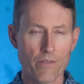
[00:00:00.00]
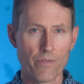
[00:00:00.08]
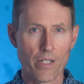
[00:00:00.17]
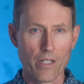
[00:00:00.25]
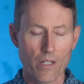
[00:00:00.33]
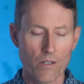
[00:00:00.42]
and
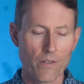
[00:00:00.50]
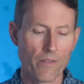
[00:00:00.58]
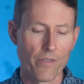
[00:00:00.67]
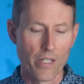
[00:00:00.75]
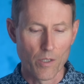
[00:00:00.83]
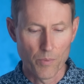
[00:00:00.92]
video
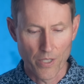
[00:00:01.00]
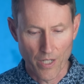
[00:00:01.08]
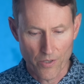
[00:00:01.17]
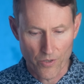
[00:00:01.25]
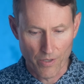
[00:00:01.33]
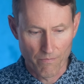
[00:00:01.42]
and video
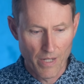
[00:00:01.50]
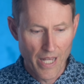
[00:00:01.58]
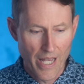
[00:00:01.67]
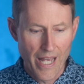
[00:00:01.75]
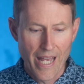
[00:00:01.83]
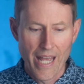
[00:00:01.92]
production,
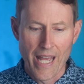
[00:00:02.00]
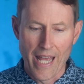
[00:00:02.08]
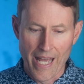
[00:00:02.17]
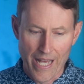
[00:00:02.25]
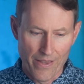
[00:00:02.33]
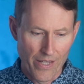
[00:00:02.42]

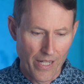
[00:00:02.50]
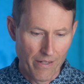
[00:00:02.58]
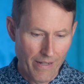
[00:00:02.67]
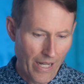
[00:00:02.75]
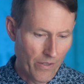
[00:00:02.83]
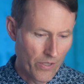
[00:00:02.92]
and
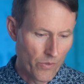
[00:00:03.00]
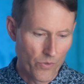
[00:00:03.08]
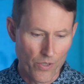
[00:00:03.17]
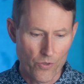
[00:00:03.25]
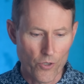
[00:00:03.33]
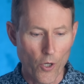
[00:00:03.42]
then how to
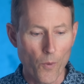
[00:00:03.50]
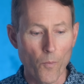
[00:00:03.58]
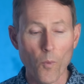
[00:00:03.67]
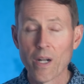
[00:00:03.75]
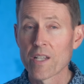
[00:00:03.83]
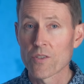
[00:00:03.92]
use it. So
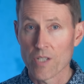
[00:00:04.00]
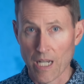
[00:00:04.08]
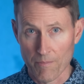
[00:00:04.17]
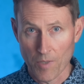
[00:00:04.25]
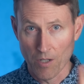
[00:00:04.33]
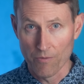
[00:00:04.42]
what is
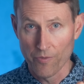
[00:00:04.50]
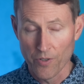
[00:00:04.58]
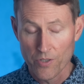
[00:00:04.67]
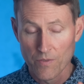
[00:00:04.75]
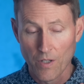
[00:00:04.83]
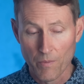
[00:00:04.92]
time code?
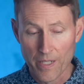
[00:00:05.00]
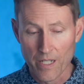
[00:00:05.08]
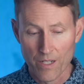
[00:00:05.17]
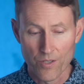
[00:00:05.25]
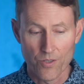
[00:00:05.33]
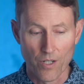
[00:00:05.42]
First of all, we
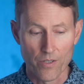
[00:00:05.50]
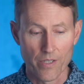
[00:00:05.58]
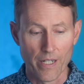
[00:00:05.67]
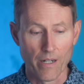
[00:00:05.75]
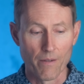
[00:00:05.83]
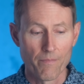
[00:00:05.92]
need to start
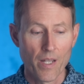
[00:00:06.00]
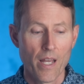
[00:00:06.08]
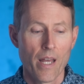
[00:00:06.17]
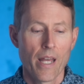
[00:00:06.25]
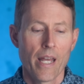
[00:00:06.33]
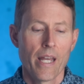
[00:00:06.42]
there.
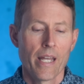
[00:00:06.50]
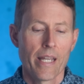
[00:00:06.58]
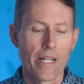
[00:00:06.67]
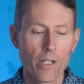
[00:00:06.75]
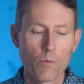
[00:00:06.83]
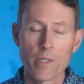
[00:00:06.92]

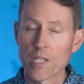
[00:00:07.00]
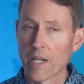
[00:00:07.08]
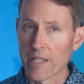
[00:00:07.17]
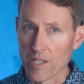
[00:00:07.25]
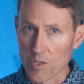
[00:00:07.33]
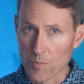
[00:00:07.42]
Here we're
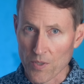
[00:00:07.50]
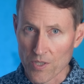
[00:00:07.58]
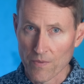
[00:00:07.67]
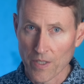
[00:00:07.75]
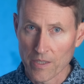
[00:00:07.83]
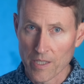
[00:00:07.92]
talking
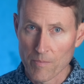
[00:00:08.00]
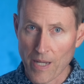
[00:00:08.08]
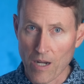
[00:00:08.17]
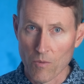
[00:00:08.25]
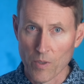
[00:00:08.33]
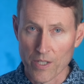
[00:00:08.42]
specifically
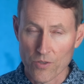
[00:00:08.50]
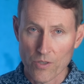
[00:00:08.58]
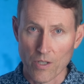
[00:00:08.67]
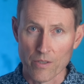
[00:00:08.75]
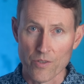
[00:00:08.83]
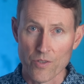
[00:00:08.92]
about what is called